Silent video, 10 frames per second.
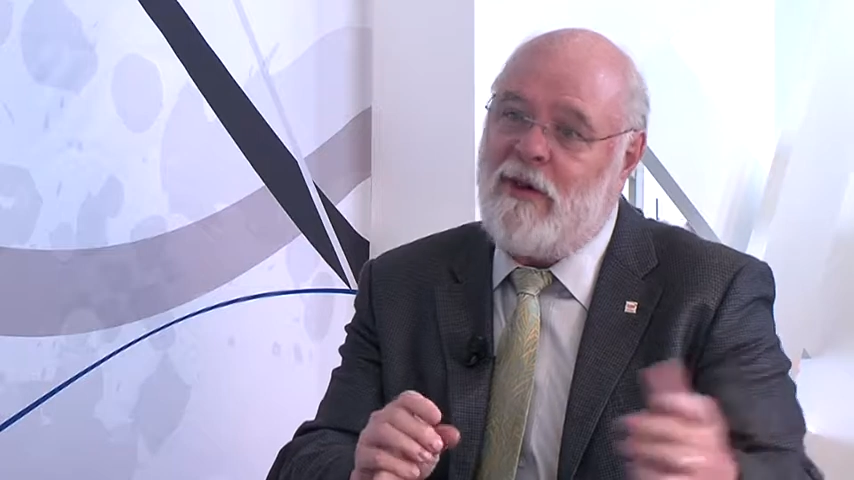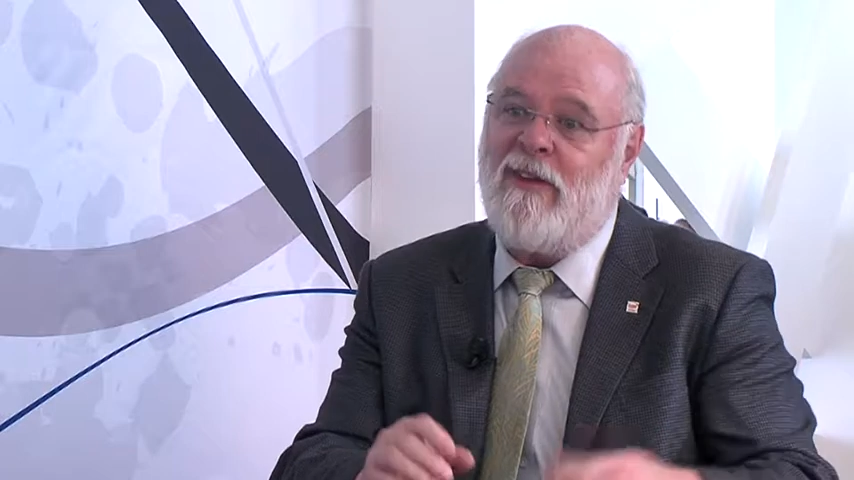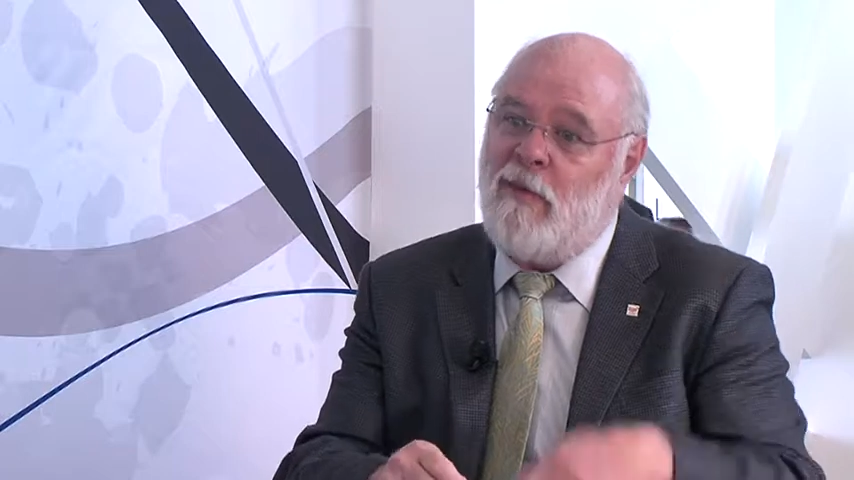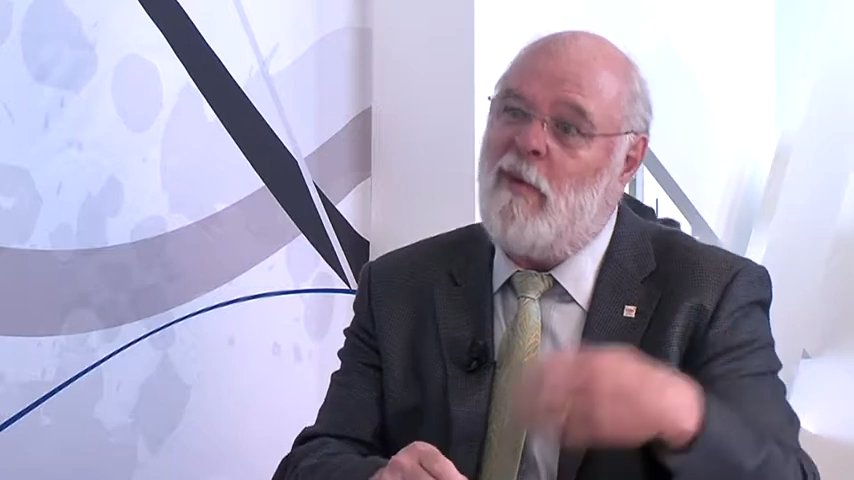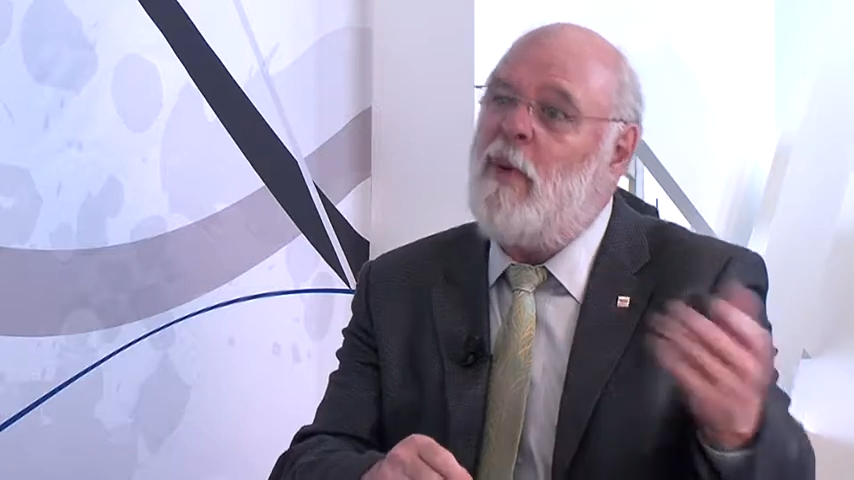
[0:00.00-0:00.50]

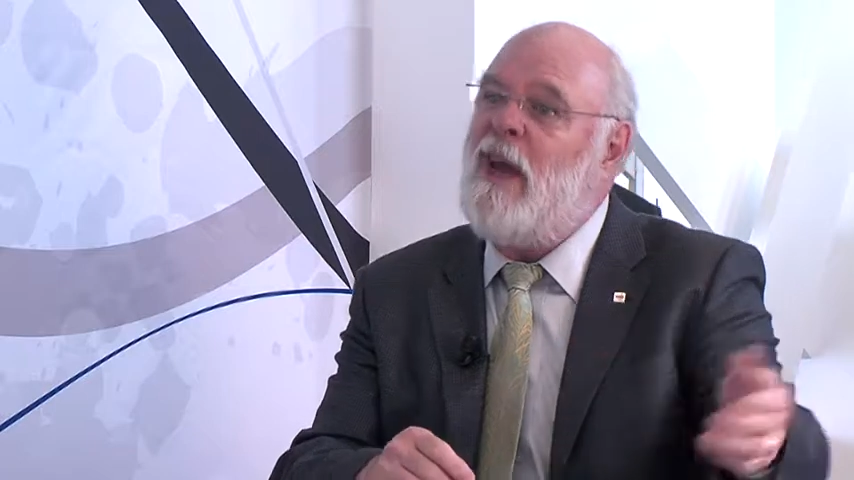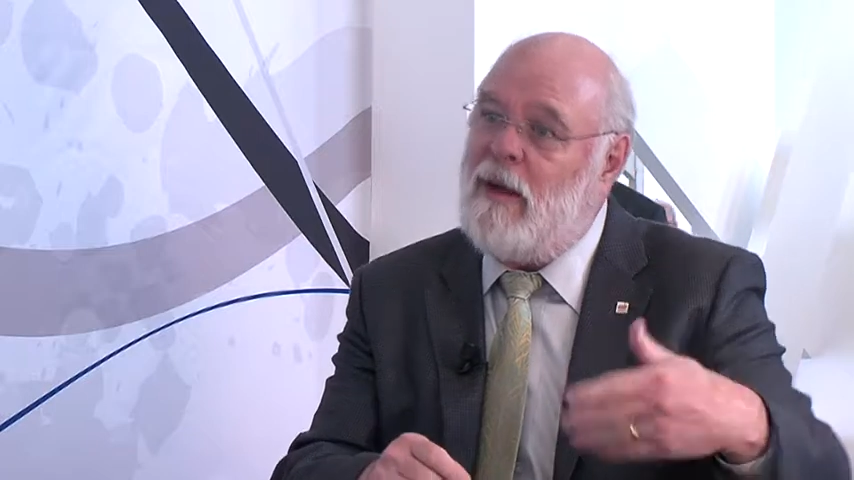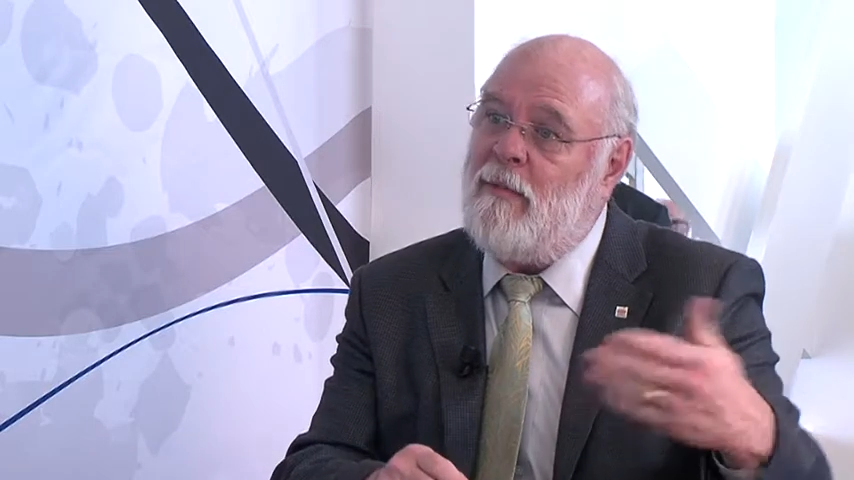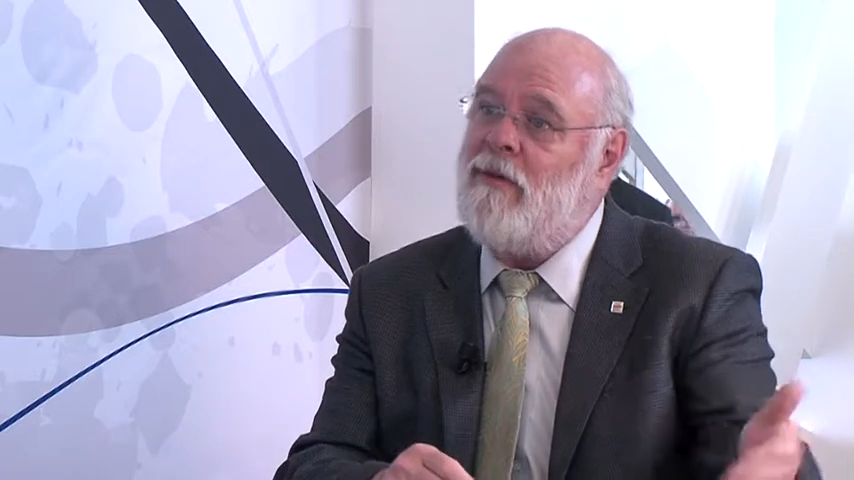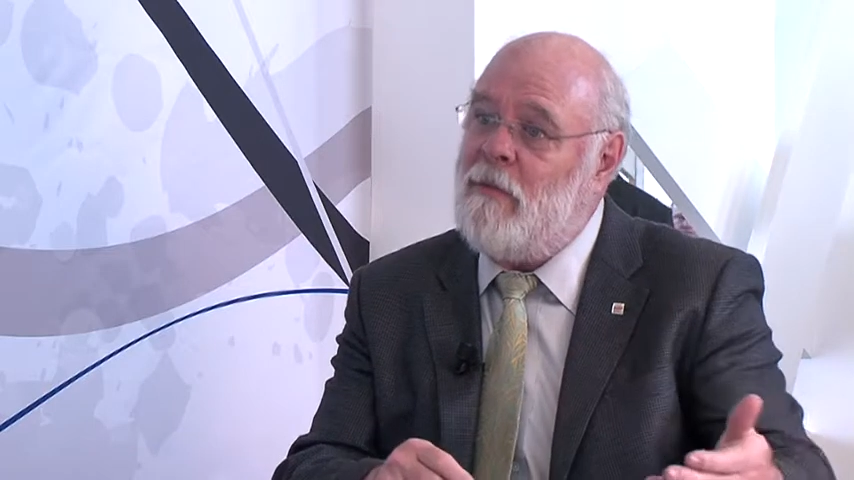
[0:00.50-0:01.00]
because we were paying
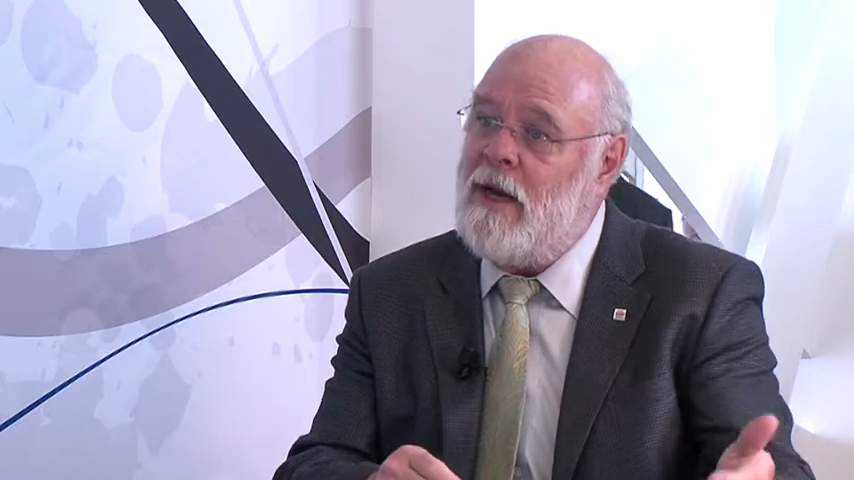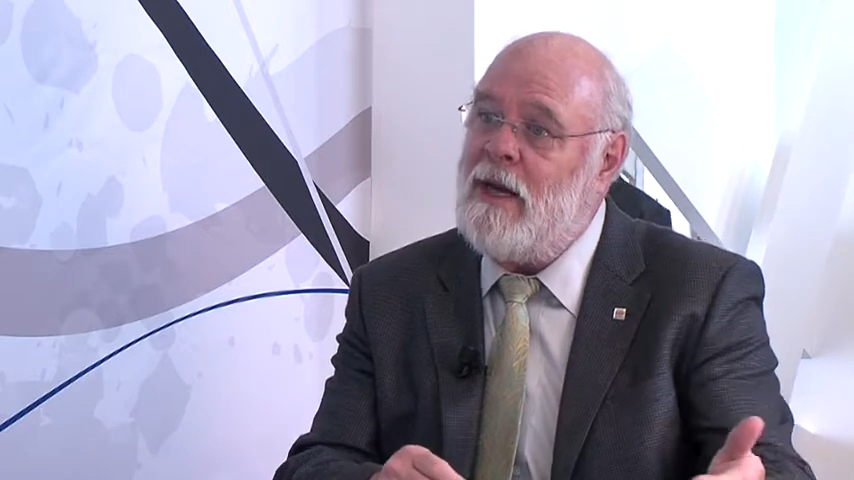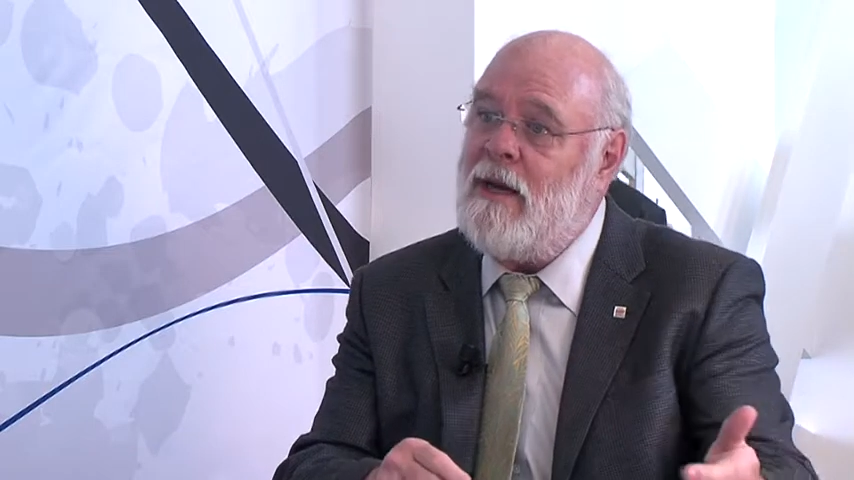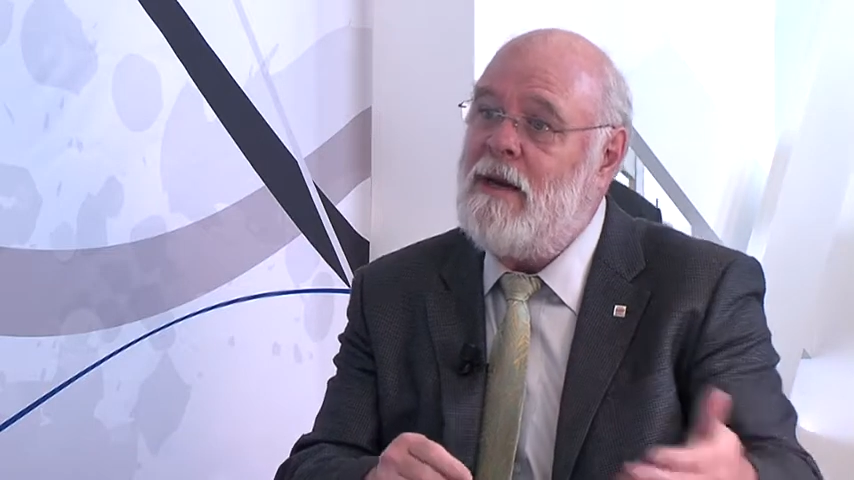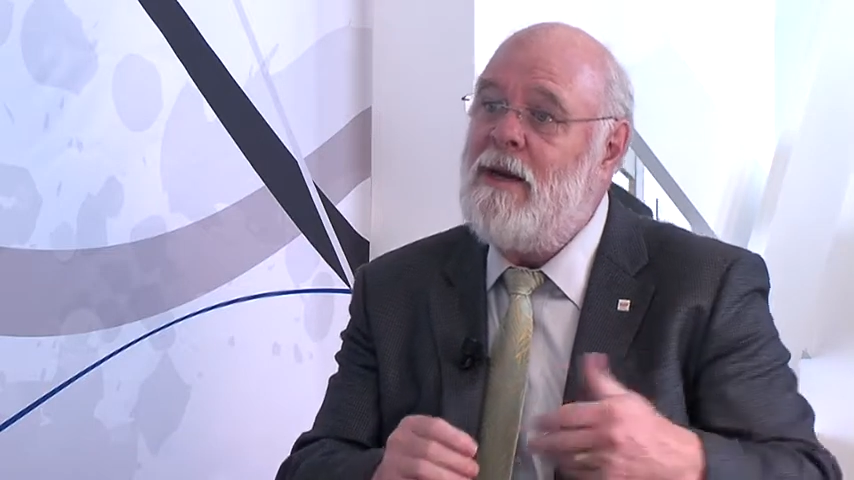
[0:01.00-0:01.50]
them some
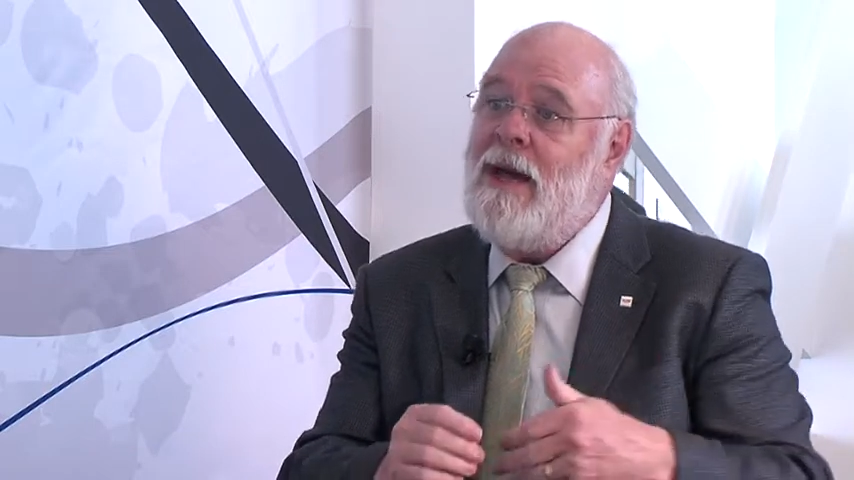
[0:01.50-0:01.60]
money,